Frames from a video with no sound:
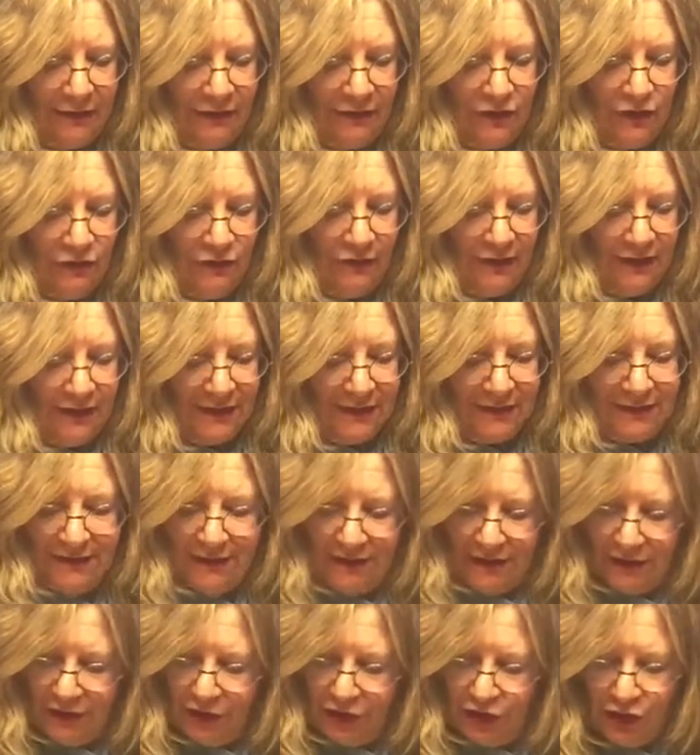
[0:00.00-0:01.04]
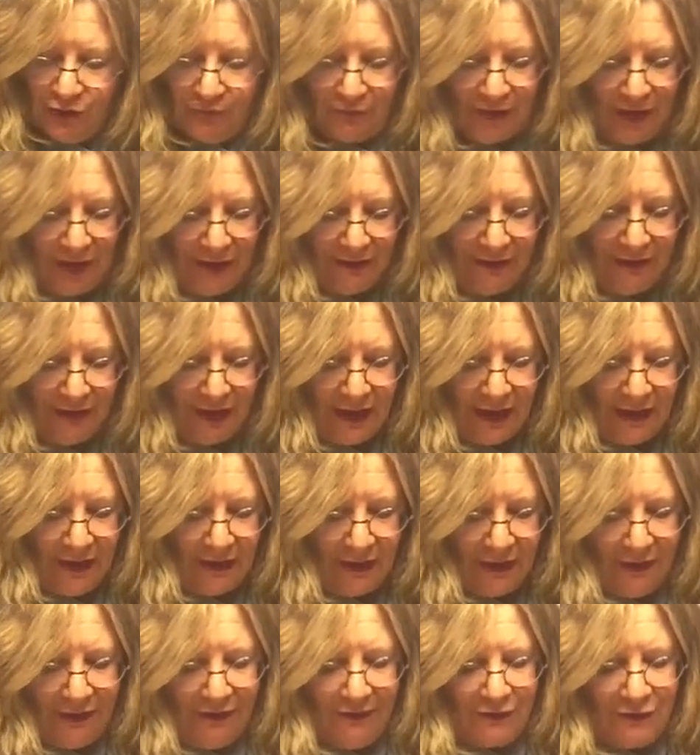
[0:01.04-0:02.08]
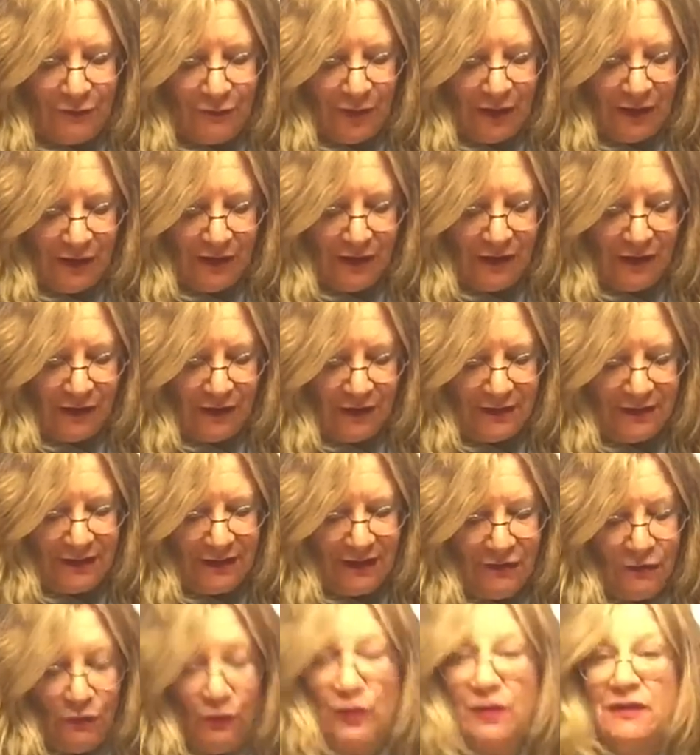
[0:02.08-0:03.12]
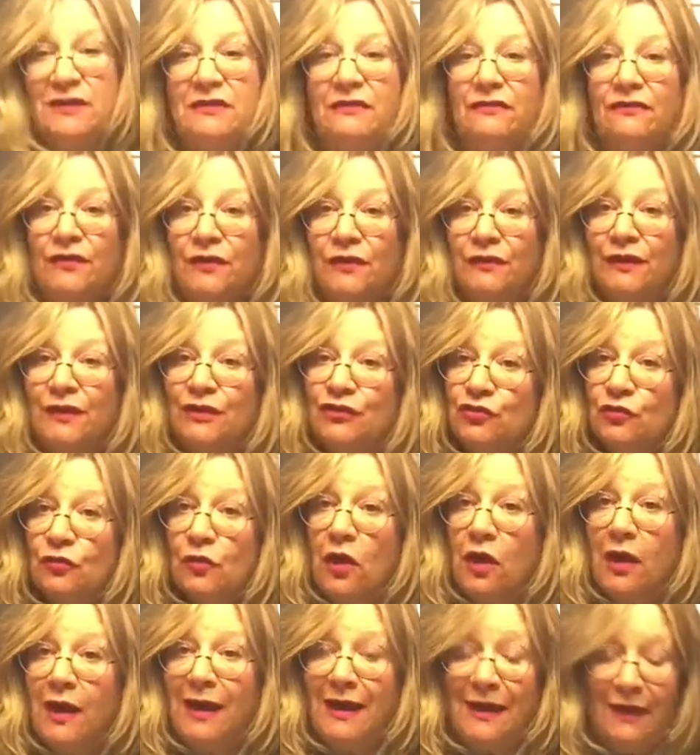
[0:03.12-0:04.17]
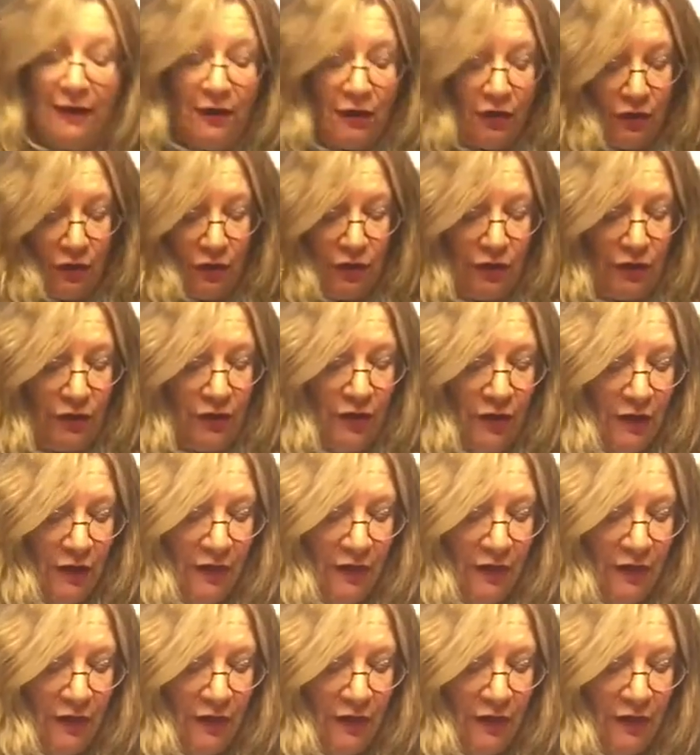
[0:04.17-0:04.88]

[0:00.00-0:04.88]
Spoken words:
do this dish, and that is because it was a very dry, hard